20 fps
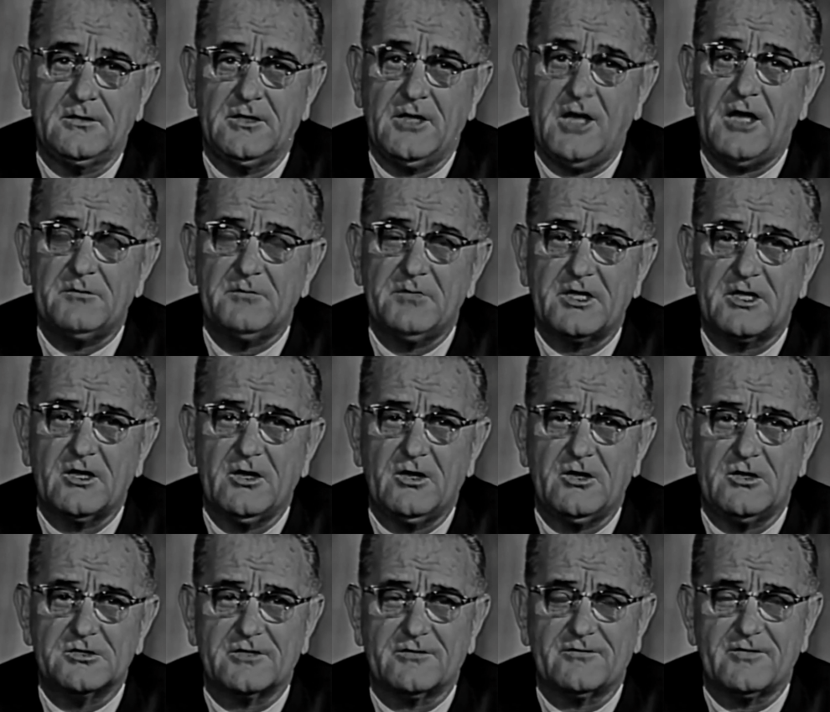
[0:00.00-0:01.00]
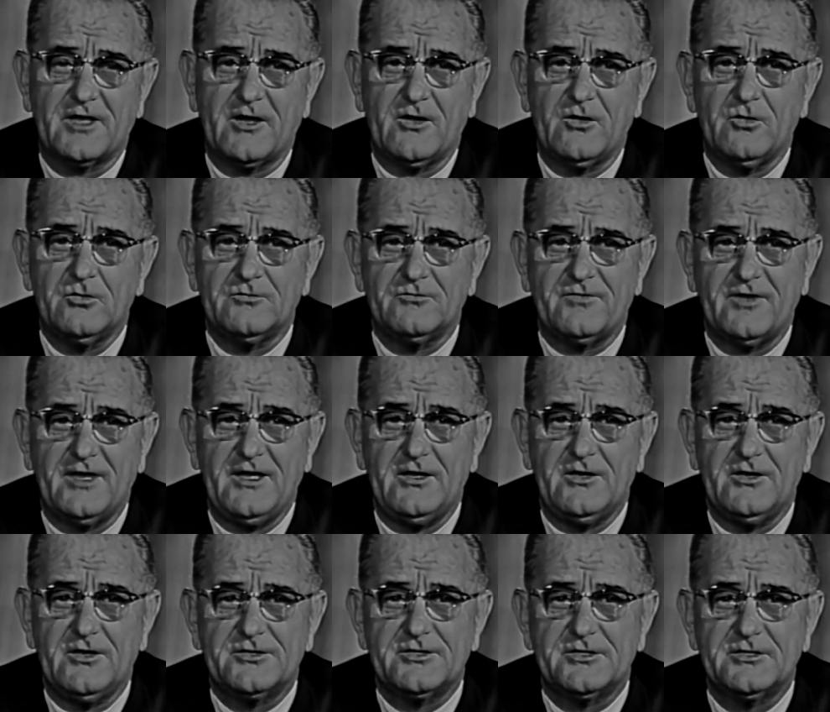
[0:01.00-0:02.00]
Not because of their own
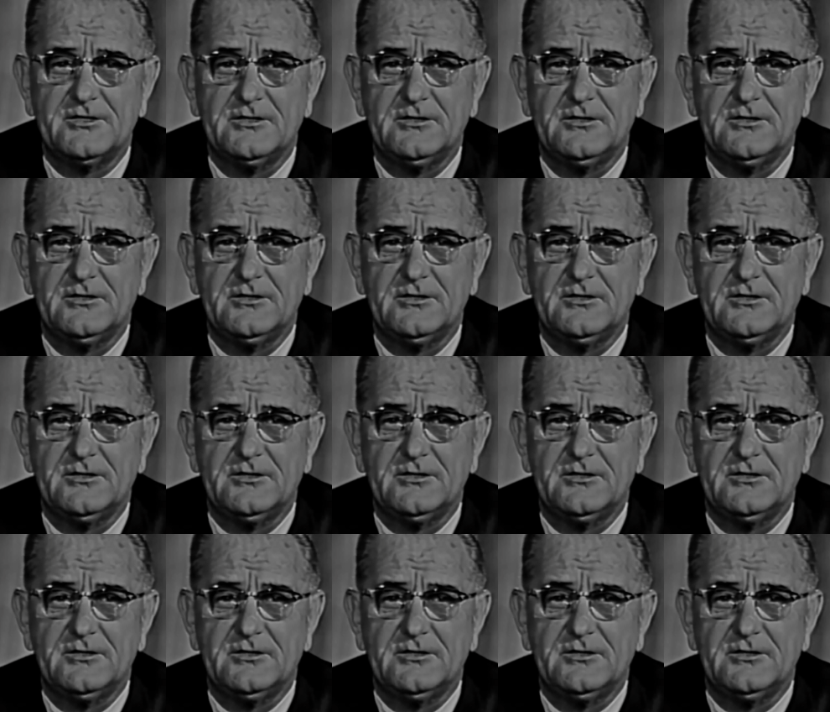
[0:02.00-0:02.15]
failures,